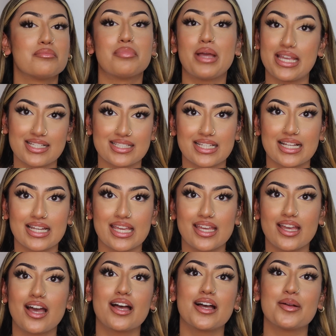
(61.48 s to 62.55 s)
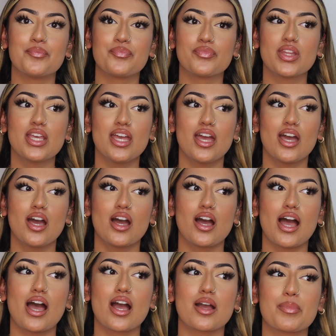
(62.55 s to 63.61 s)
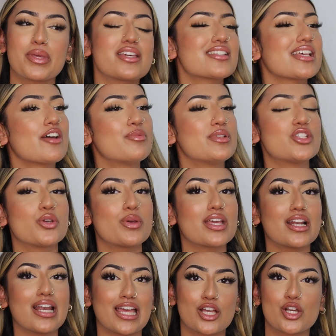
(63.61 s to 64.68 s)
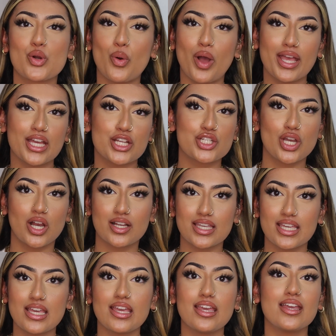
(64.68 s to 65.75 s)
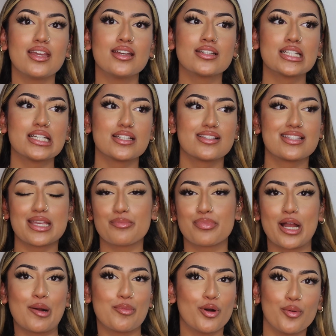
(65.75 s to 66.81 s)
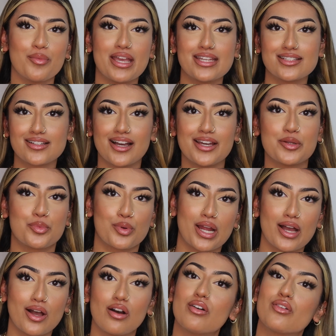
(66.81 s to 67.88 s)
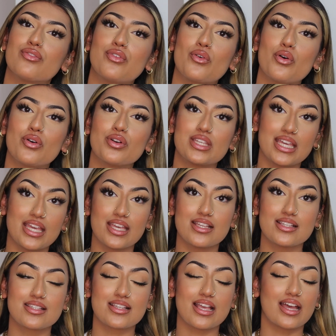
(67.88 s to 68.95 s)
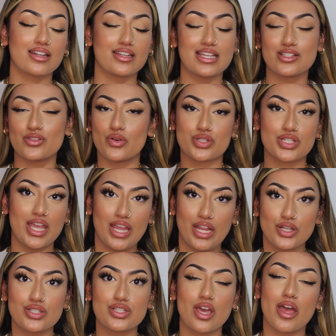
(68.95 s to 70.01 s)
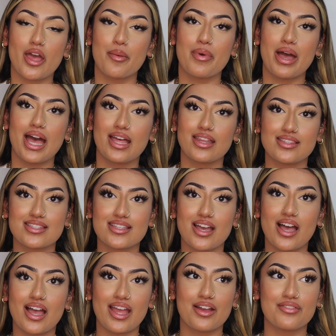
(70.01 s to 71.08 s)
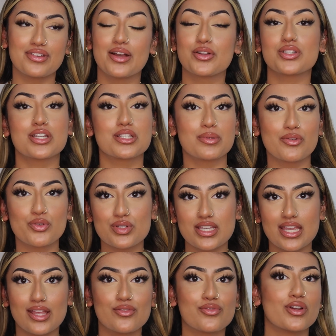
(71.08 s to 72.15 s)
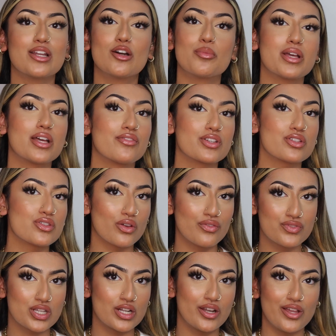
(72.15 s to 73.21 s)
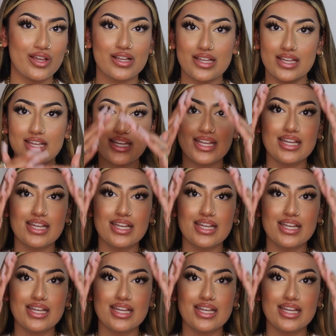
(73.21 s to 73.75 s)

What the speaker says: basically, because I've been doing like quite a chunky dip brow pomade kind of brow for years and it's not changed, and I have now changed my routine for a little bit of a softer look.